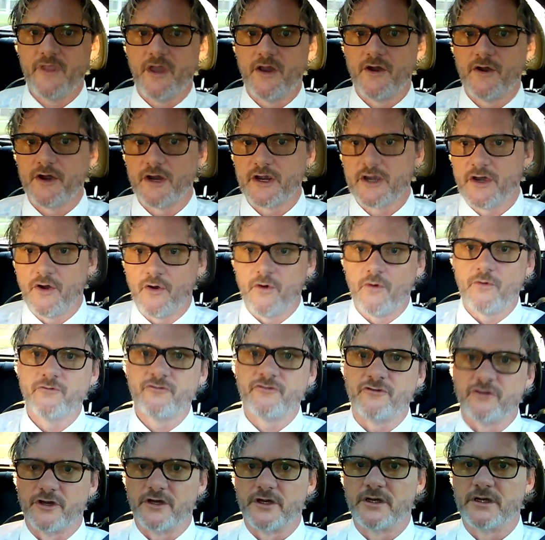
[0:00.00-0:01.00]
our
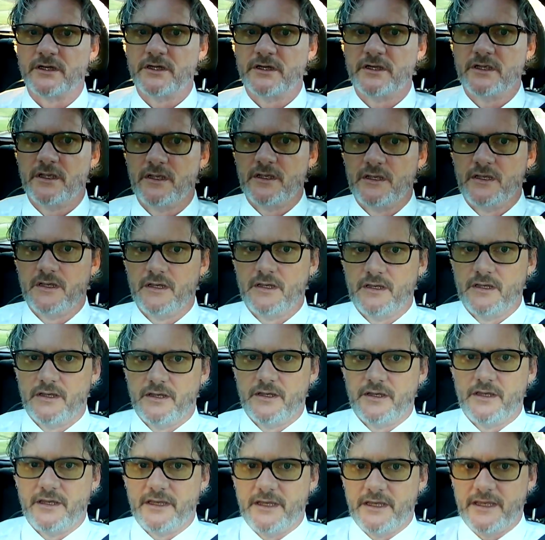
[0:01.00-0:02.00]
culture
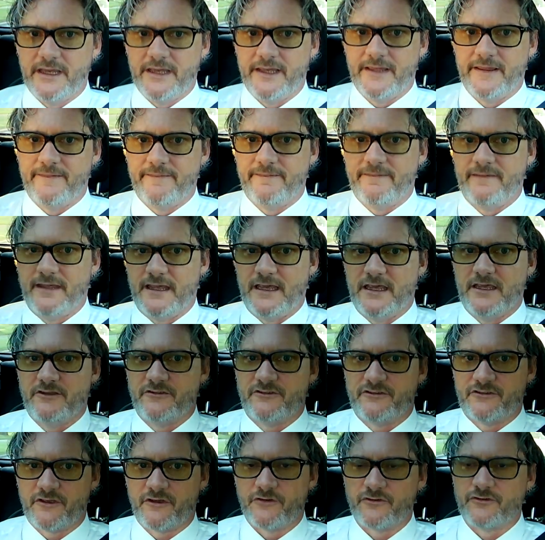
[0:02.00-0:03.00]
in the
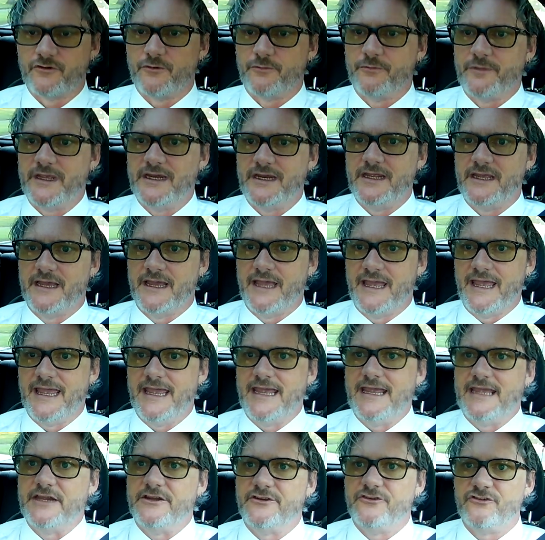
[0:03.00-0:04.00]
social media
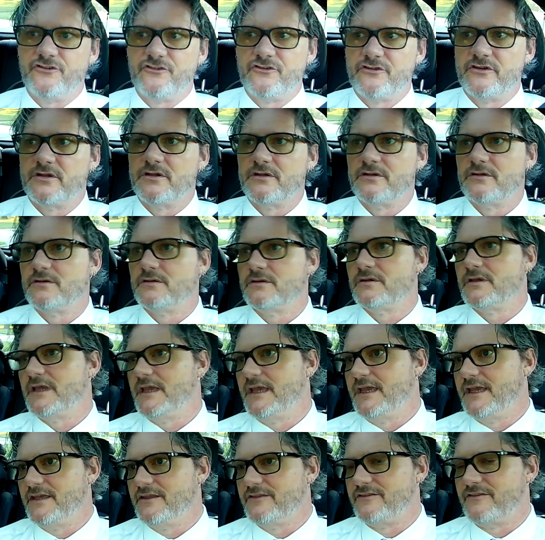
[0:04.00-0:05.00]
age
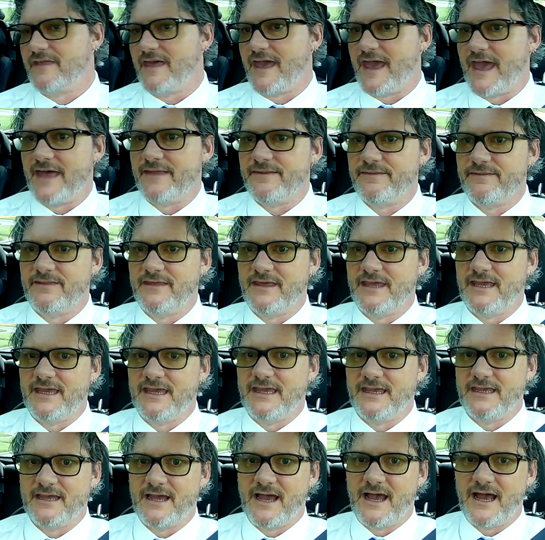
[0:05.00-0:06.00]
is that
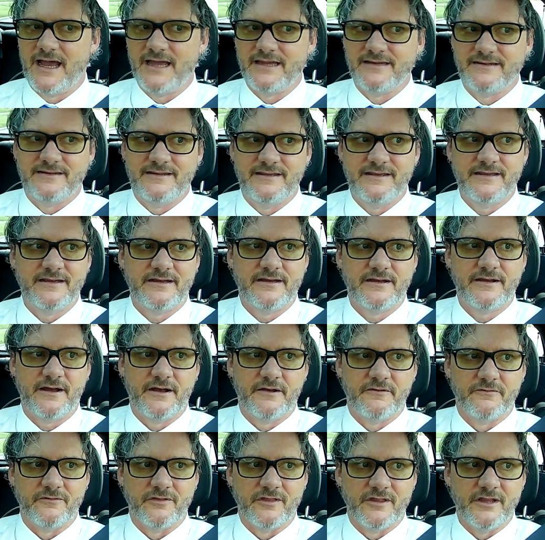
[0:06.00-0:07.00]
the idea
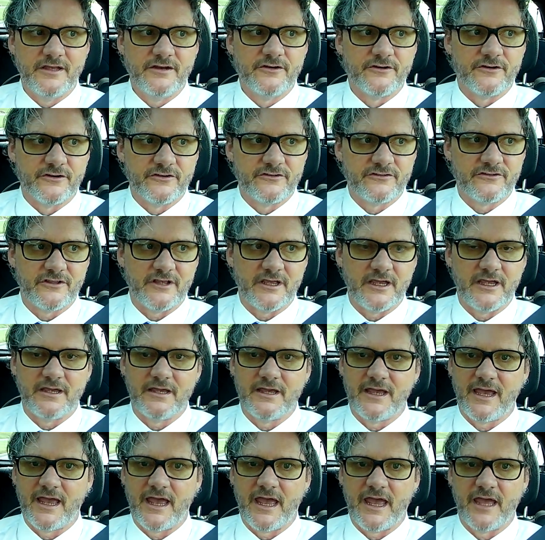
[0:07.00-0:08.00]
of literacy
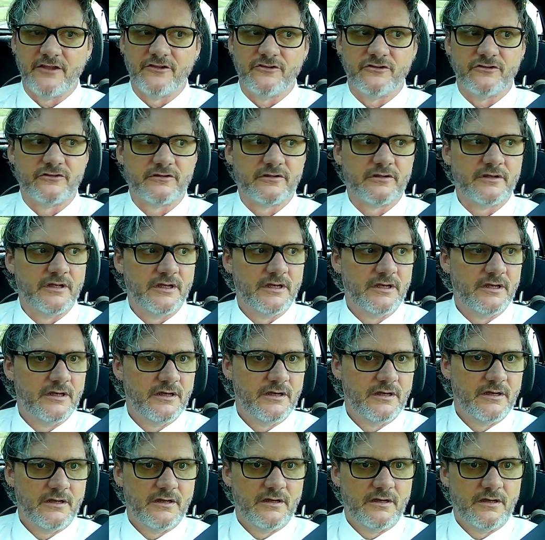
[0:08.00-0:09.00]
has
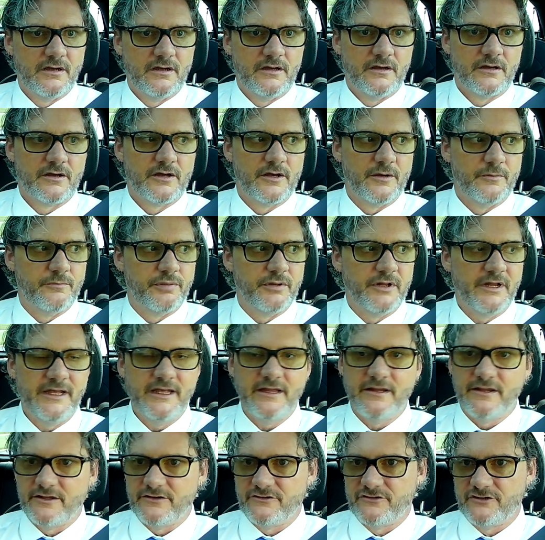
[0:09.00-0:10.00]

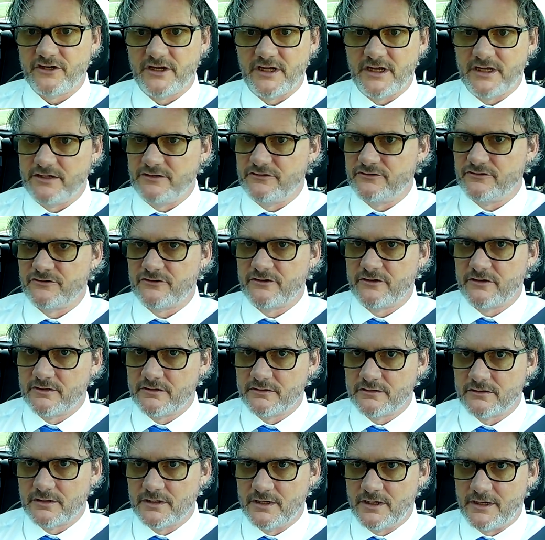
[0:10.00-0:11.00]
completely changed.
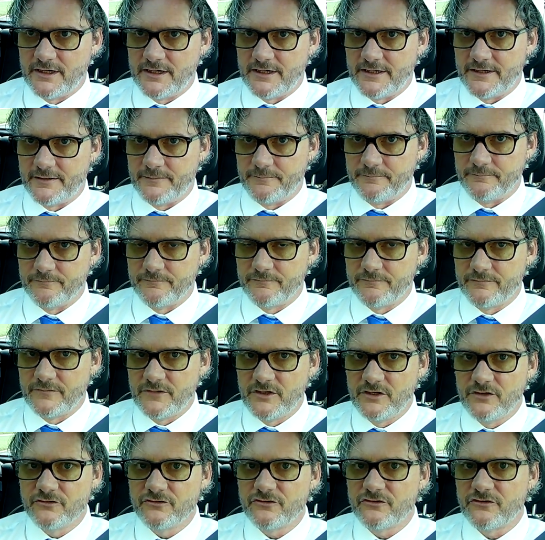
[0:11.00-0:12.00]

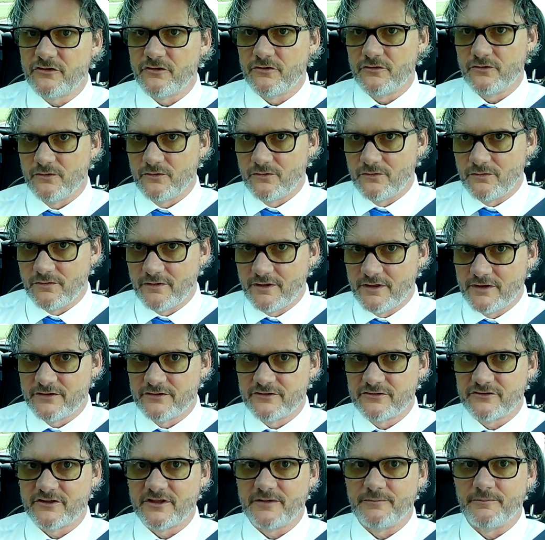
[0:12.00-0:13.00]
Used to,
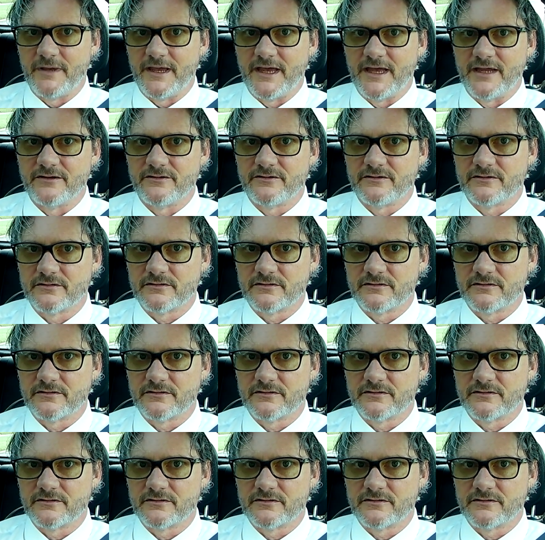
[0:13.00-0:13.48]
literacy meant